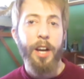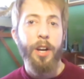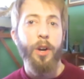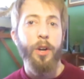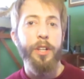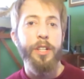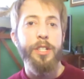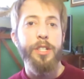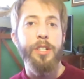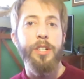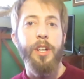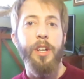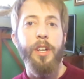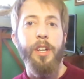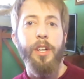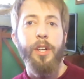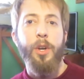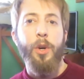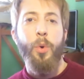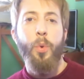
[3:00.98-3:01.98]
A goddess
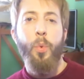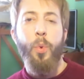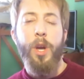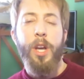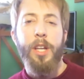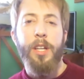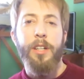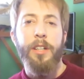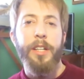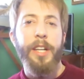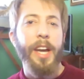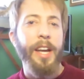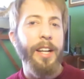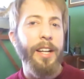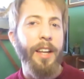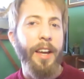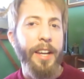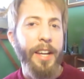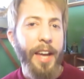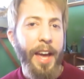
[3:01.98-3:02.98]
with her
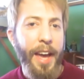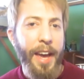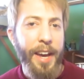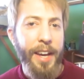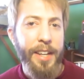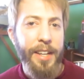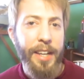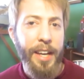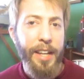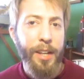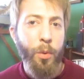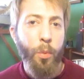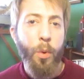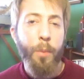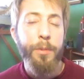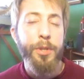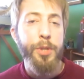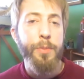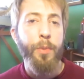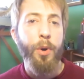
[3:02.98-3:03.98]
cat-like head and a
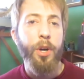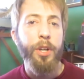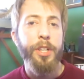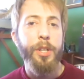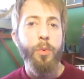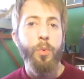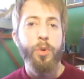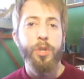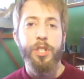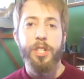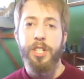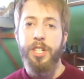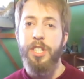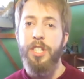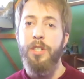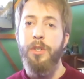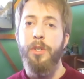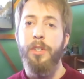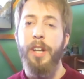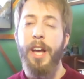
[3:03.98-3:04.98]
woman's body was
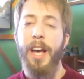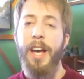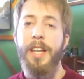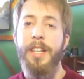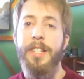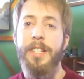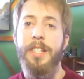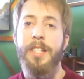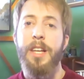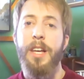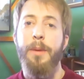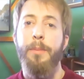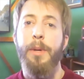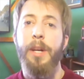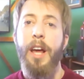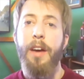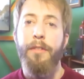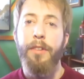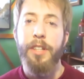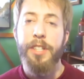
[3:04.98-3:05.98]
considered as a
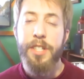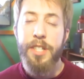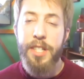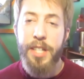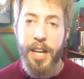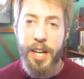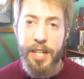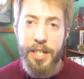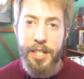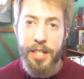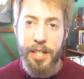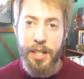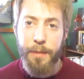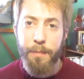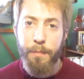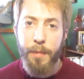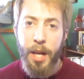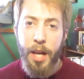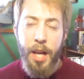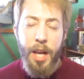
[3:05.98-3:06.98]
benevolent deity.
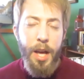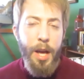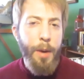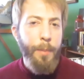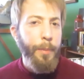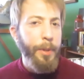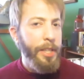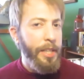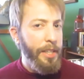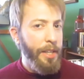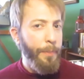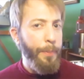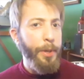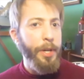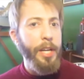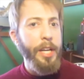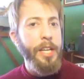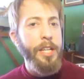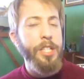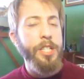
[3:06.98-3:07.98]
But in
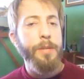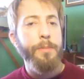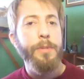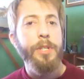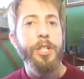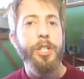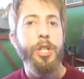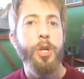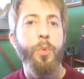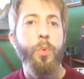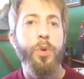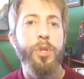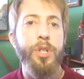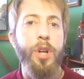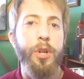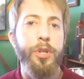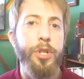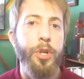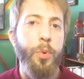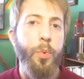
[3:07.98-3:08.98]
Upper Egypt, she was
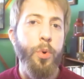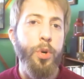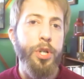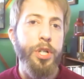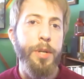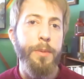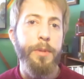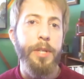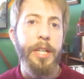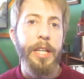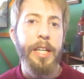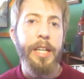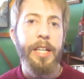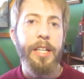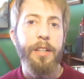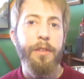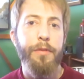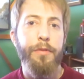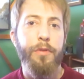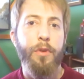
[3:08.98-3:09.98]
also worshipped
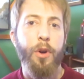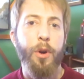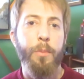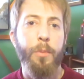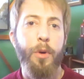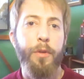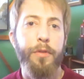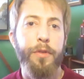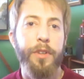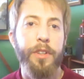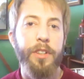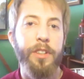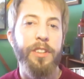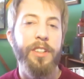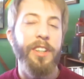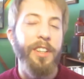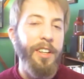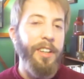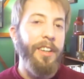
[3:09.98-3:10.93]
in the form of her